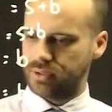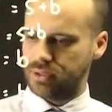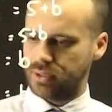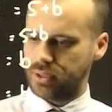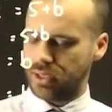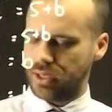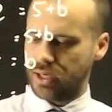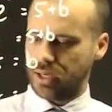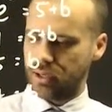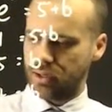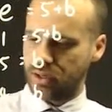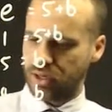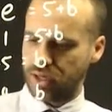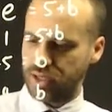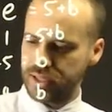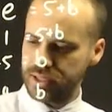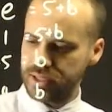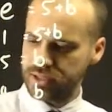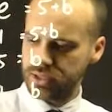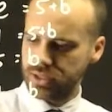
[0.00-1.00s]
Uh, I
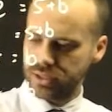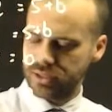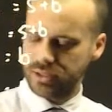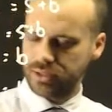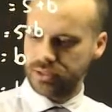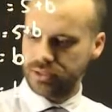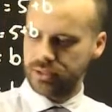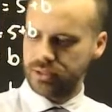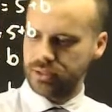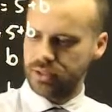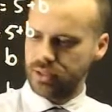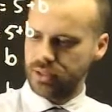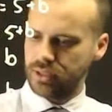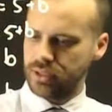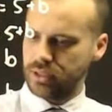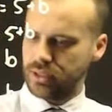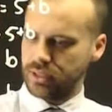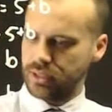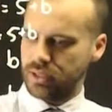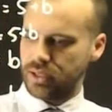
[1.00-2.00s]
guess I could
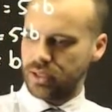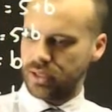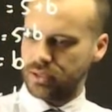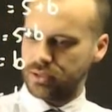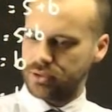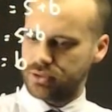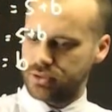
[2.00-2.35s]
uh,